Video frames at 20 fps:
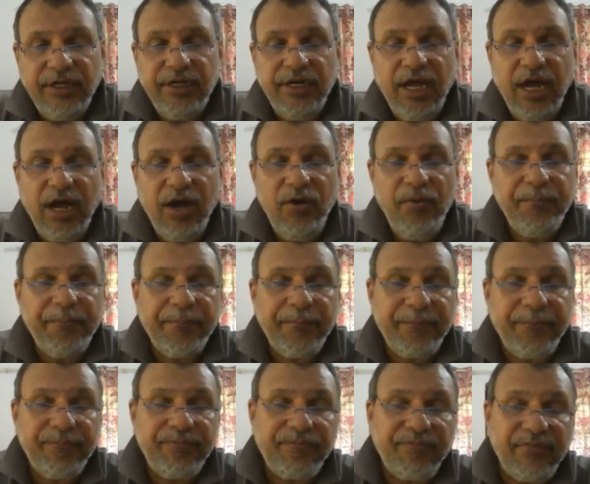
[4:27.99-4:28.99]
Now,
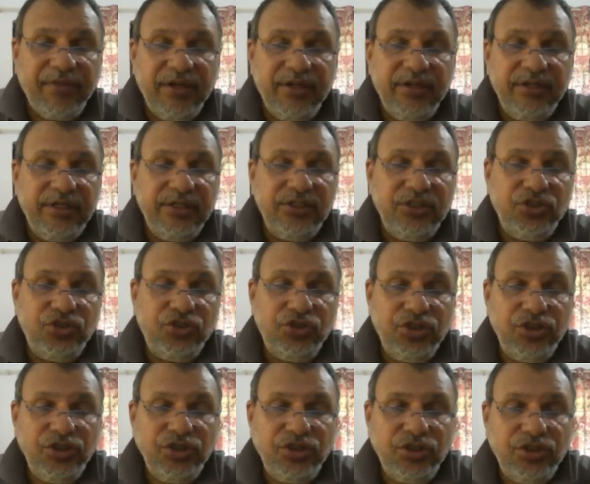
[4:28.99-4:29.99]
the
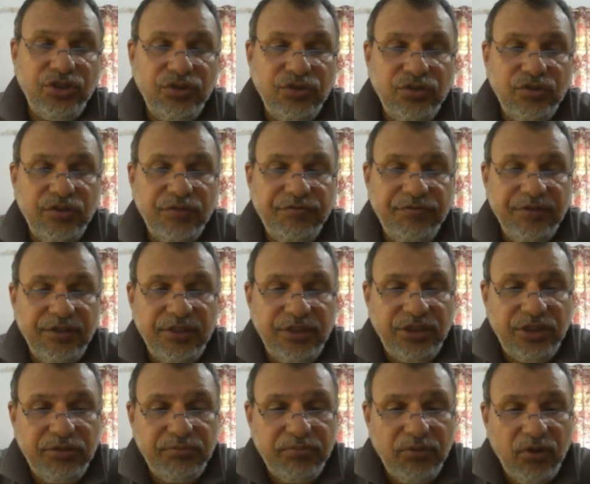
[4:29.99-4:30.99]
distance to the
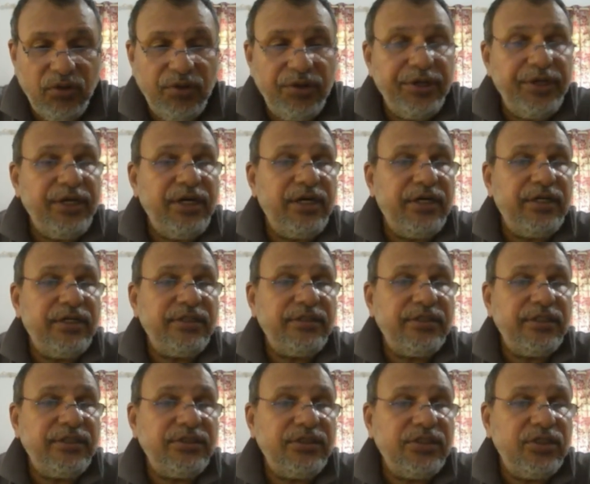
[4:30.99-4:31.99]
first body, let us
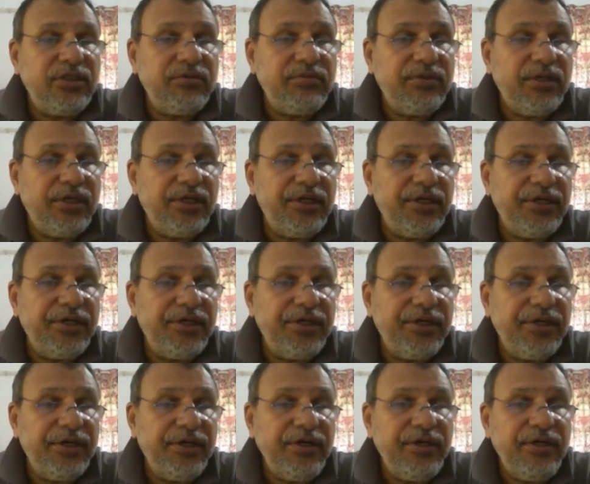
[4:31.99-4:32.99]
assume that in
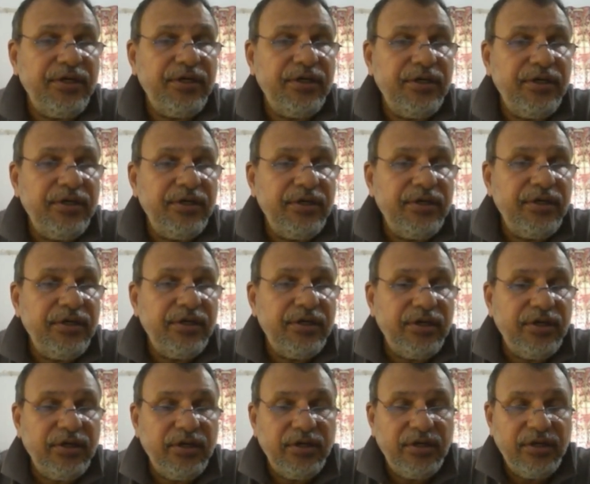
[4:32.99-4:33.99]
here,
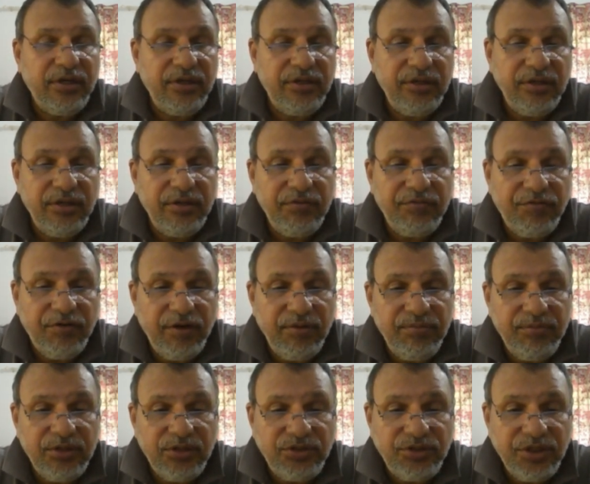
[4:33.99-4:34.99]

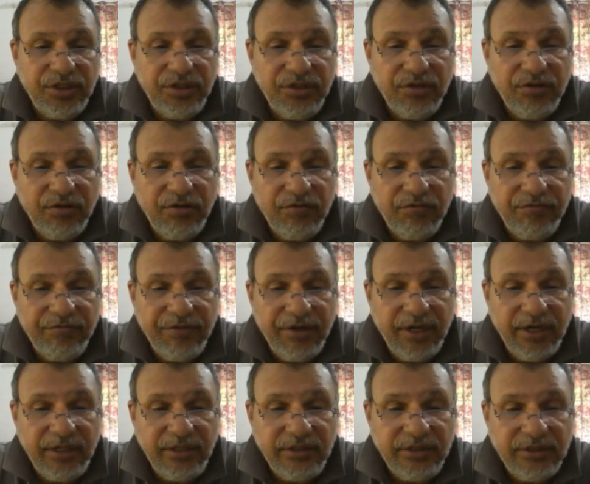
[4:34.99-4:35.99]
from the center of
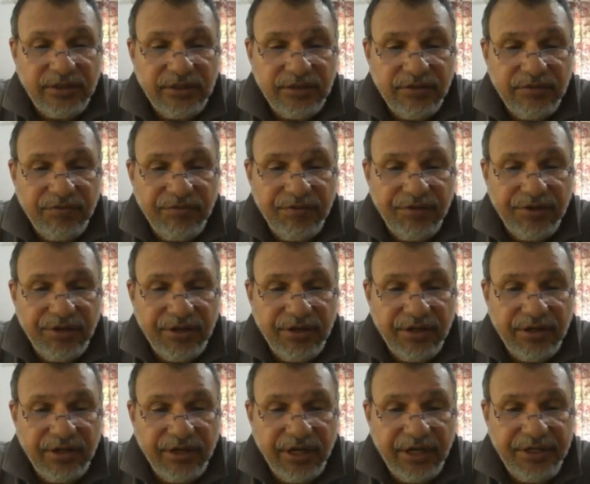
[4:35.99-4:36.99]
mass, we
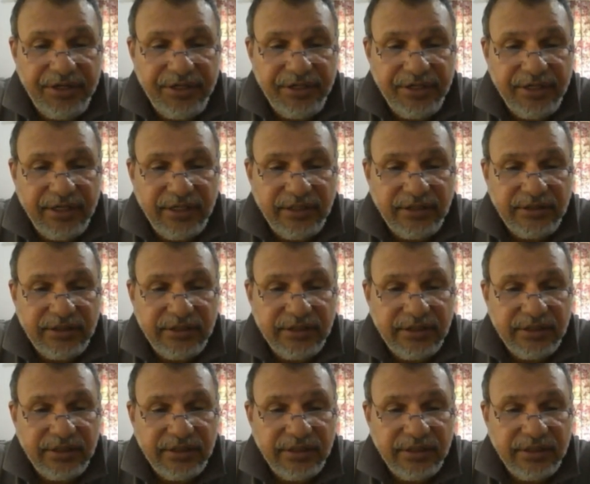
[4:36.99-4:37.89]
can write it as